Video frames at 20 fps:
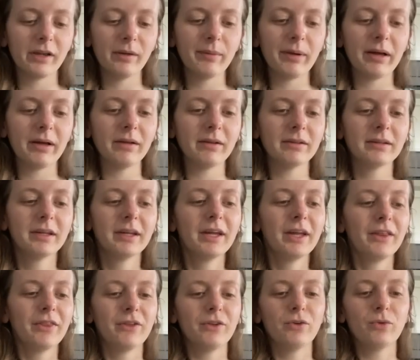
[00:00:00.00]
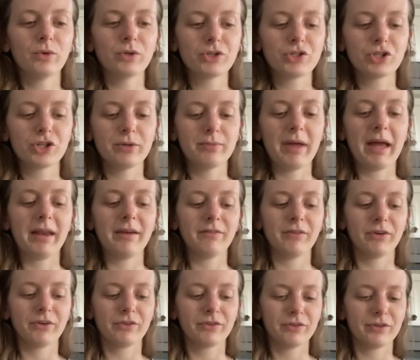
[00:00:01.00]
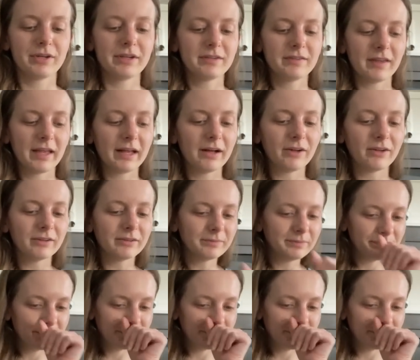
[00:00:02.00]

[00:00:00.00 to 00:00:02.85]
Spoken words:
about the Nordstrom anniversary sale.